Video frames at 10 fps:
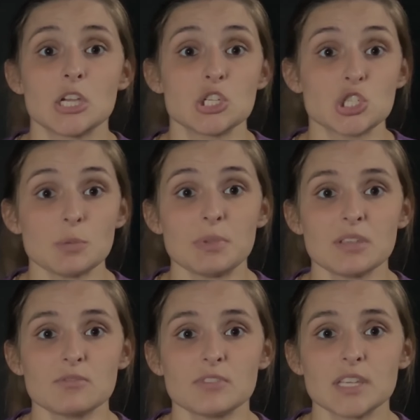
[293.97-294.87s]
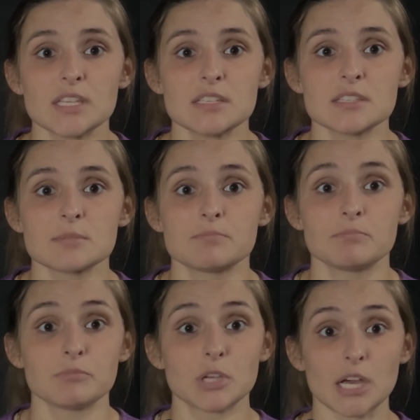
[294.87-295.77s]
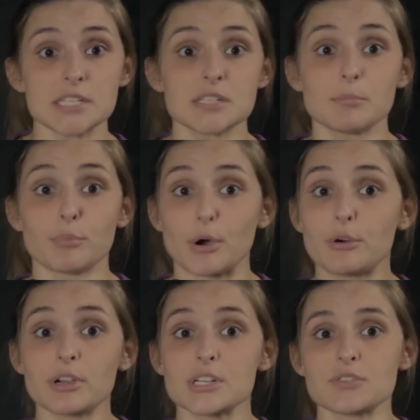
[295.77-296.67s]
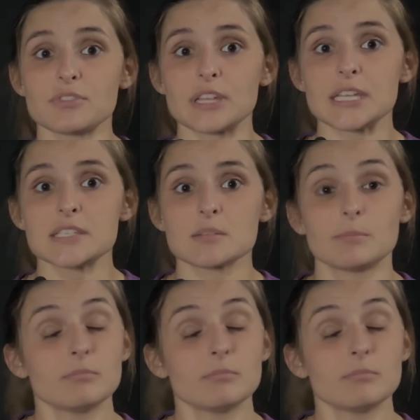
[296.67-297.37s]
shipping fees, custom brokerage fees,